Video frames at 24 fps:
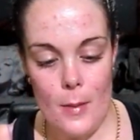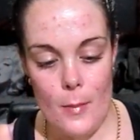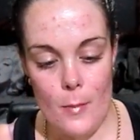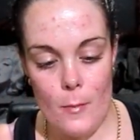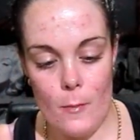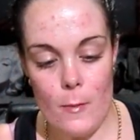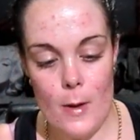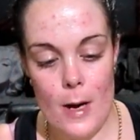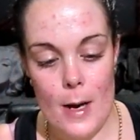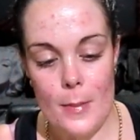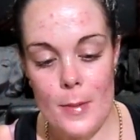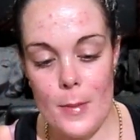
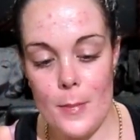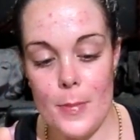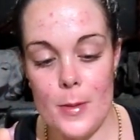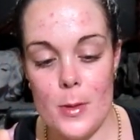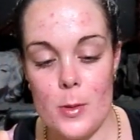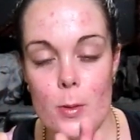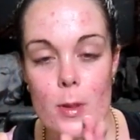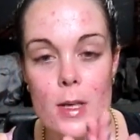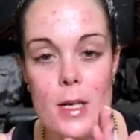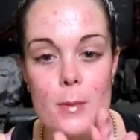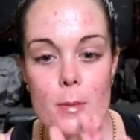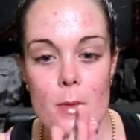Rub it
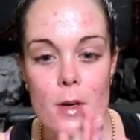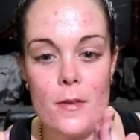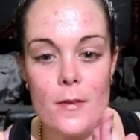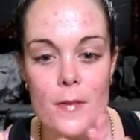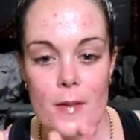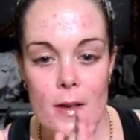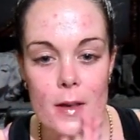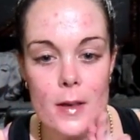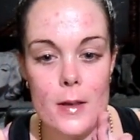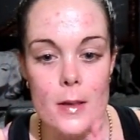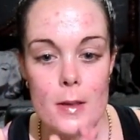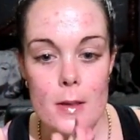between my
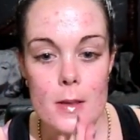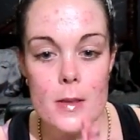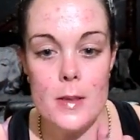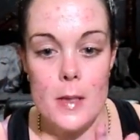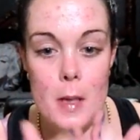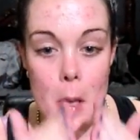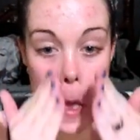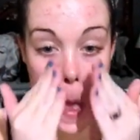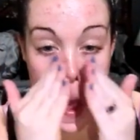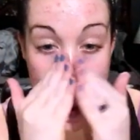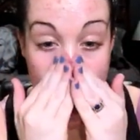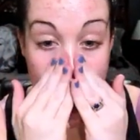fingers.
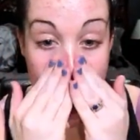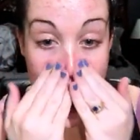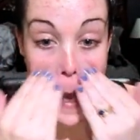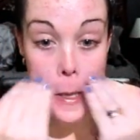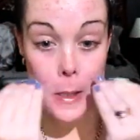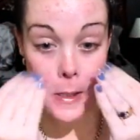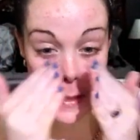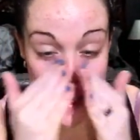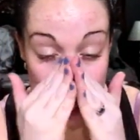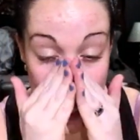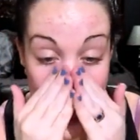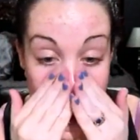I
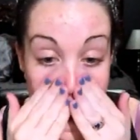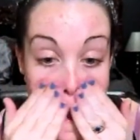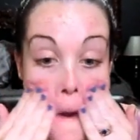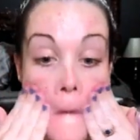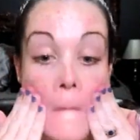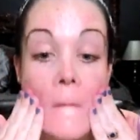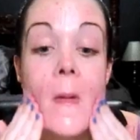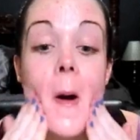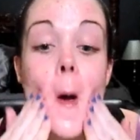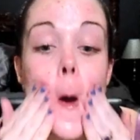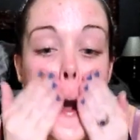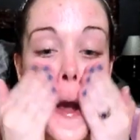start
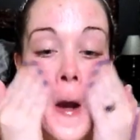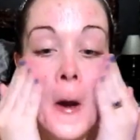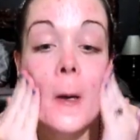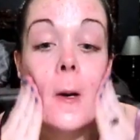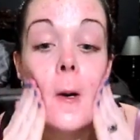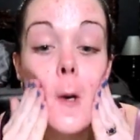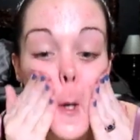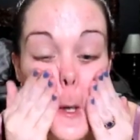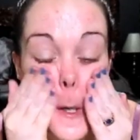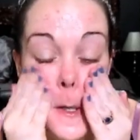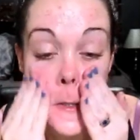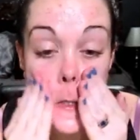on my
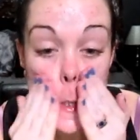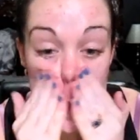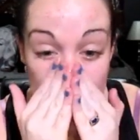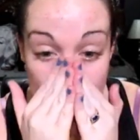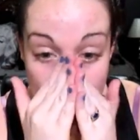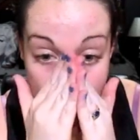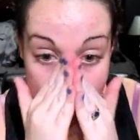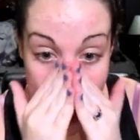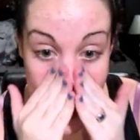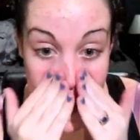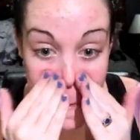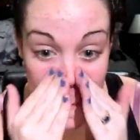nose
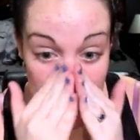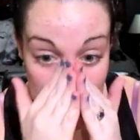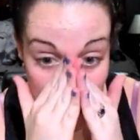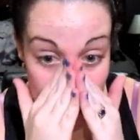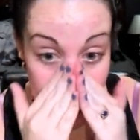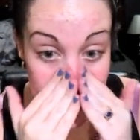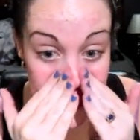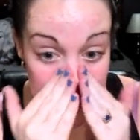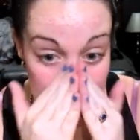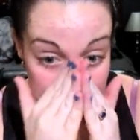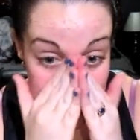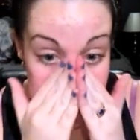and
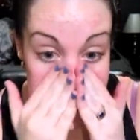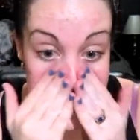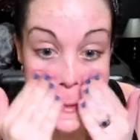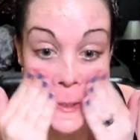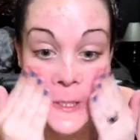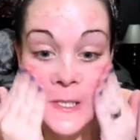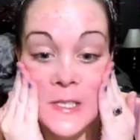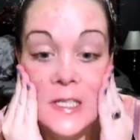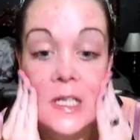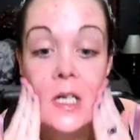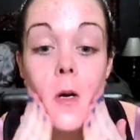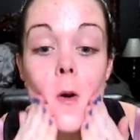rub it into the
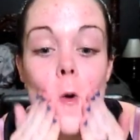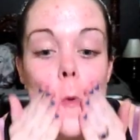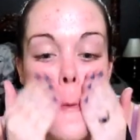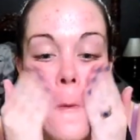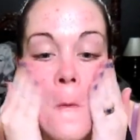skin.